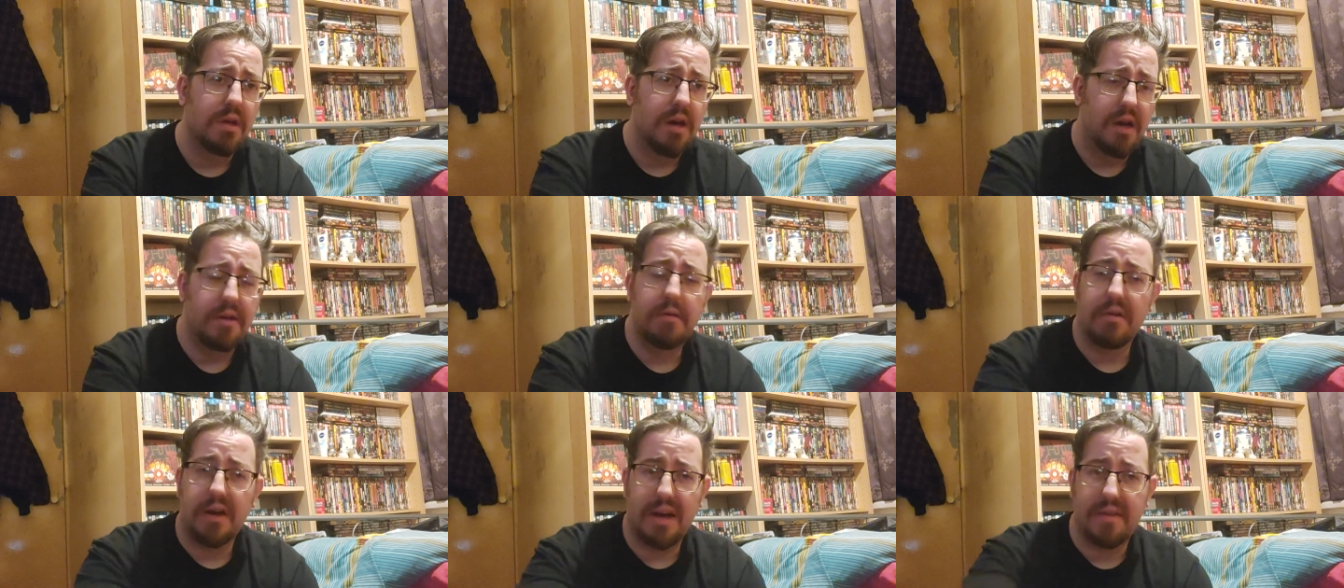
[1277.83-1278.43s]
I
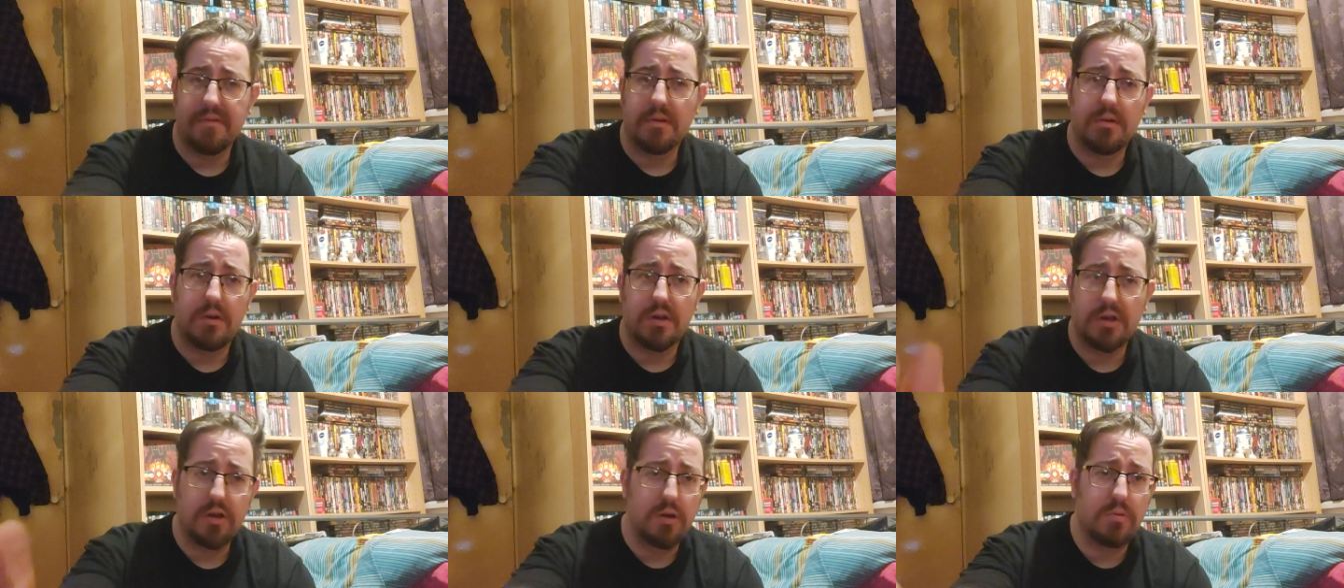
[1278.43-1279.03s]
know I haven't
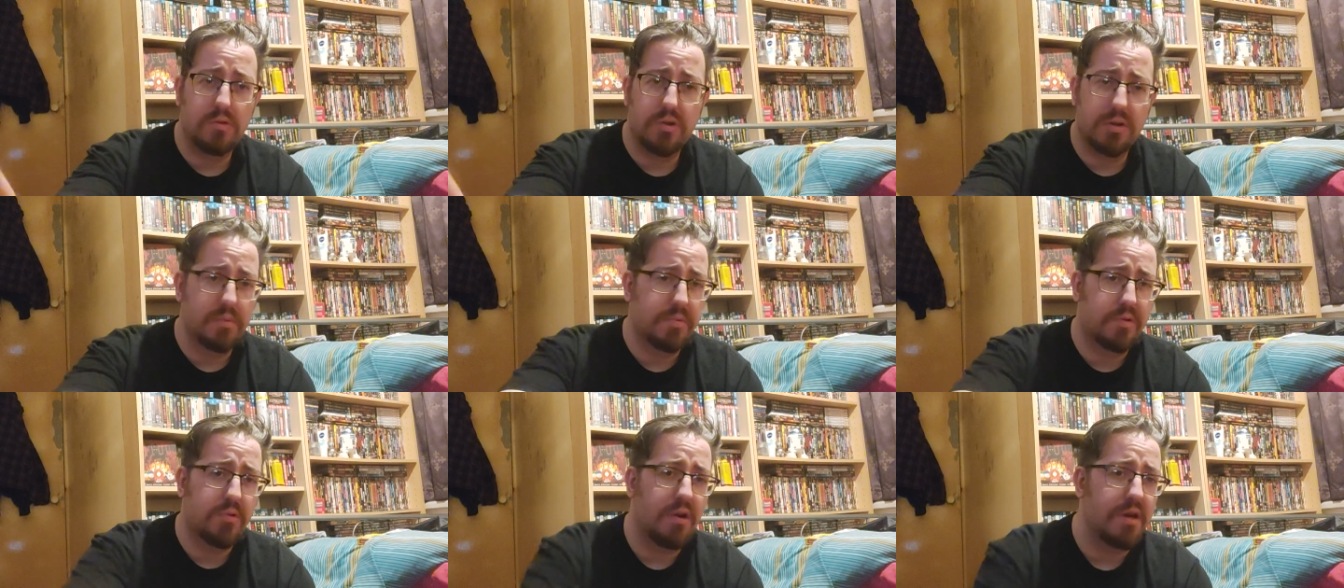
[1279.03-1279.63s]
got a huge
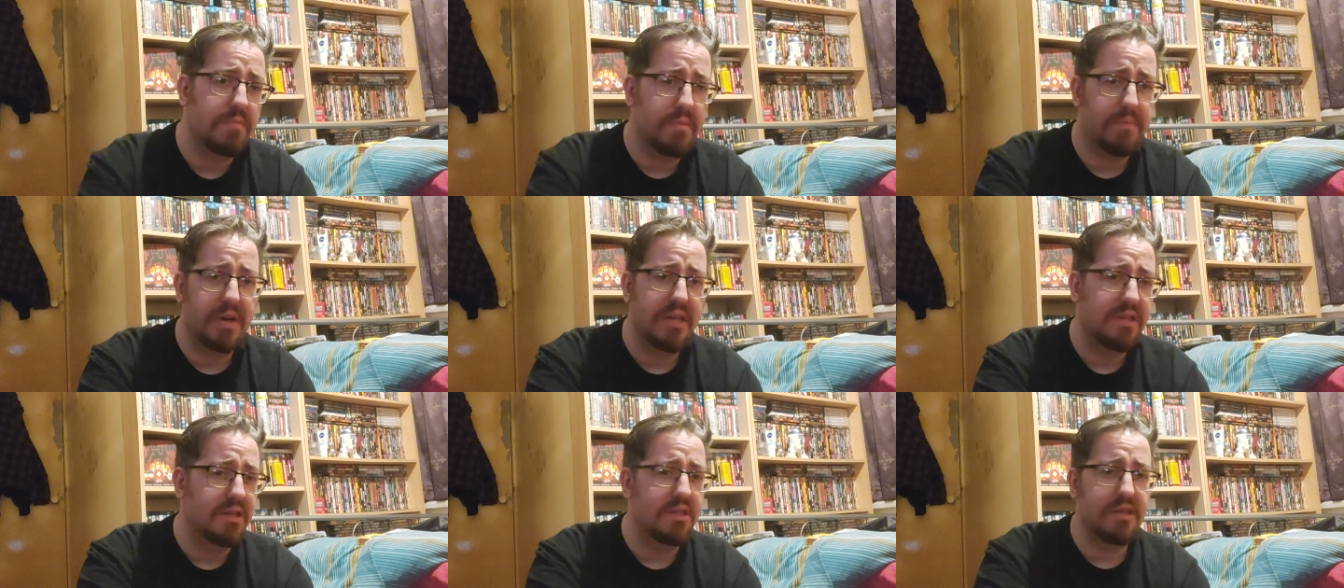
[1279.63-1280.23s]
subscriber
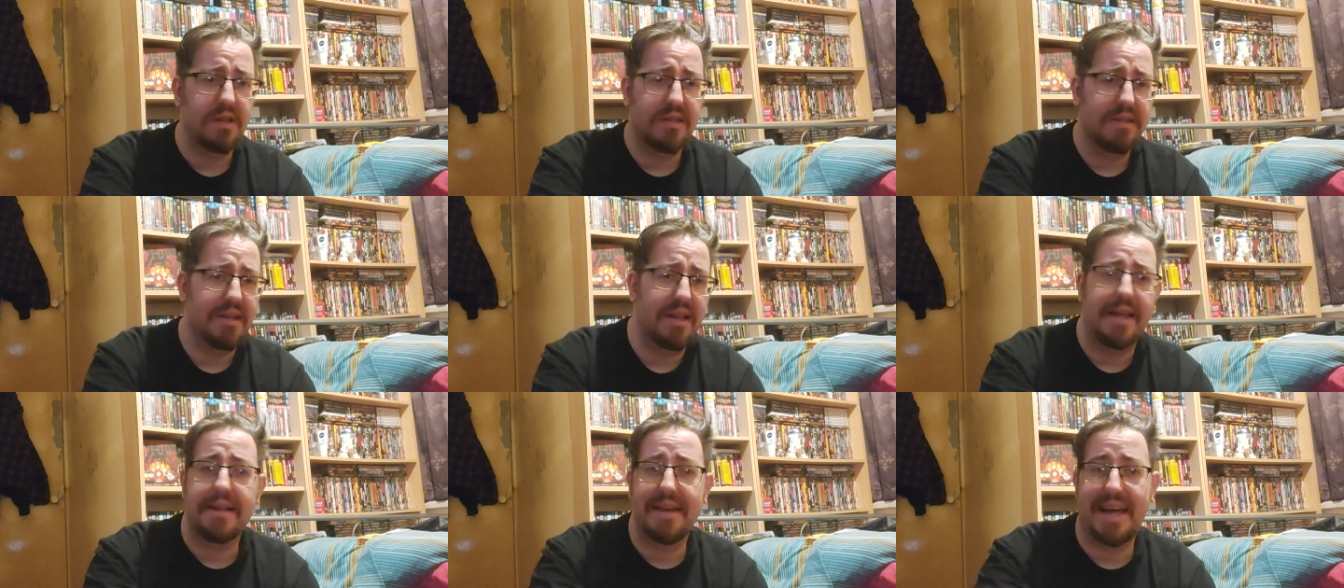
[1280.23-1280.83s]
base, it's
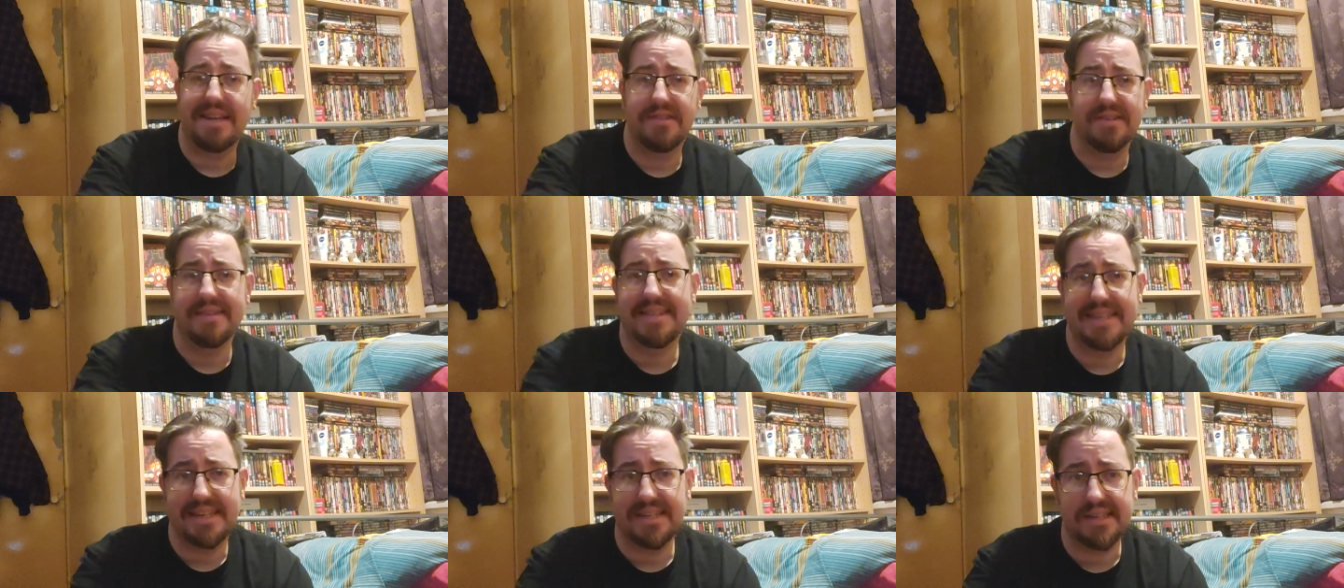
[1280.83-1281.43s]
like less than
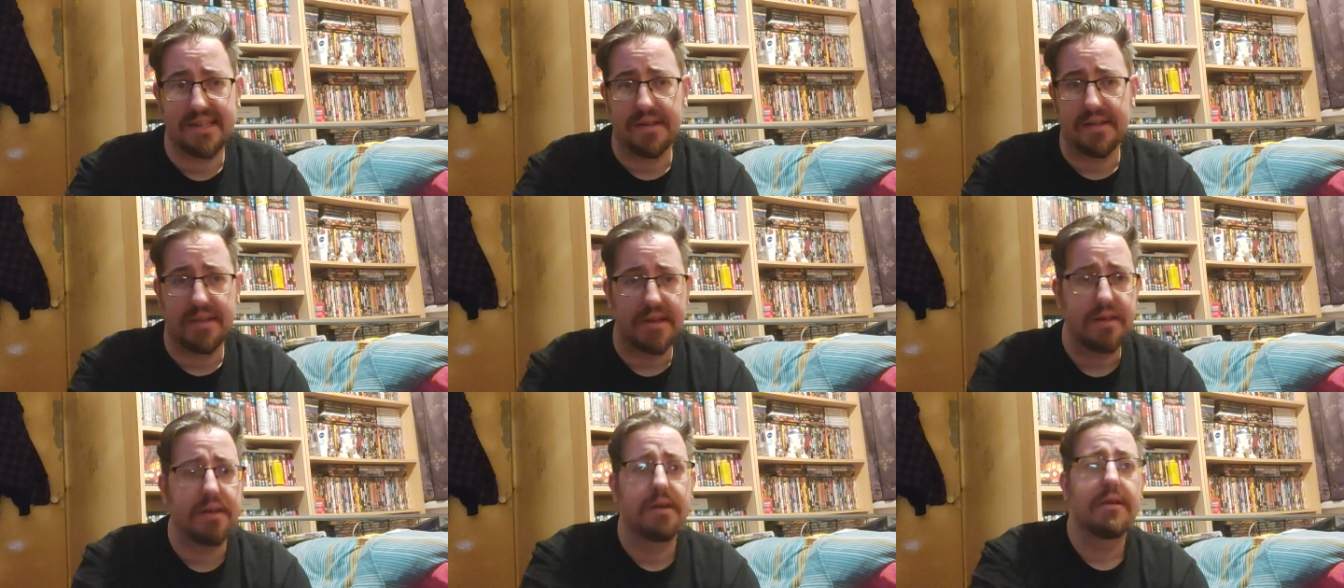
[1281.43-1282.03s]
60, I
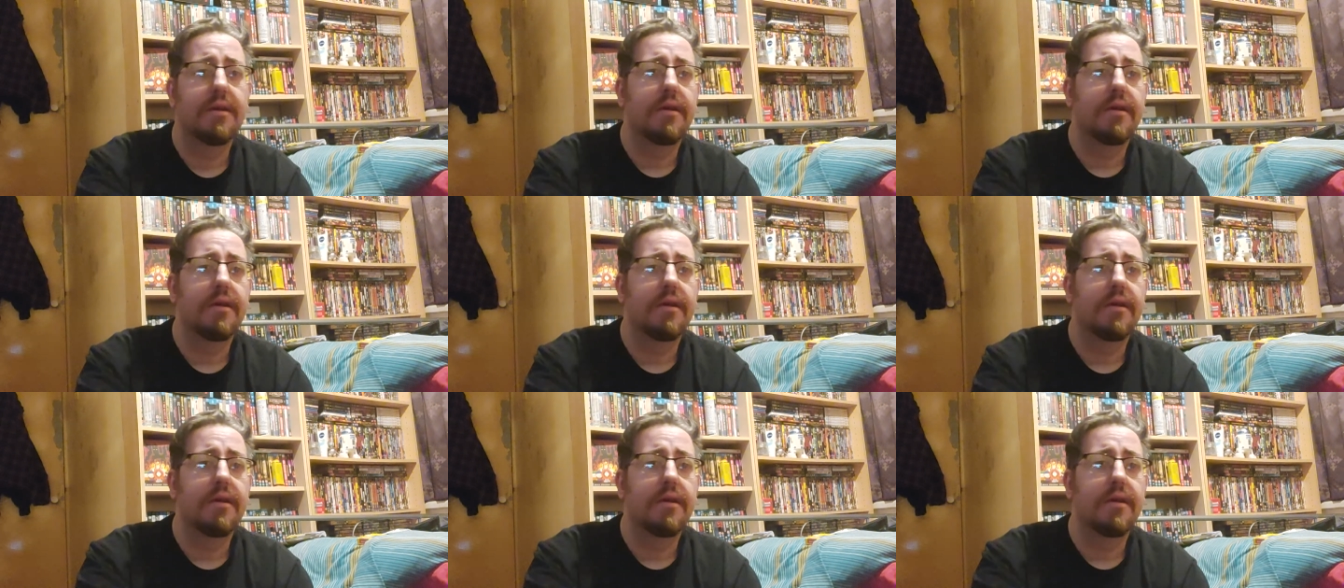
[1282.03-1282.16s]
think,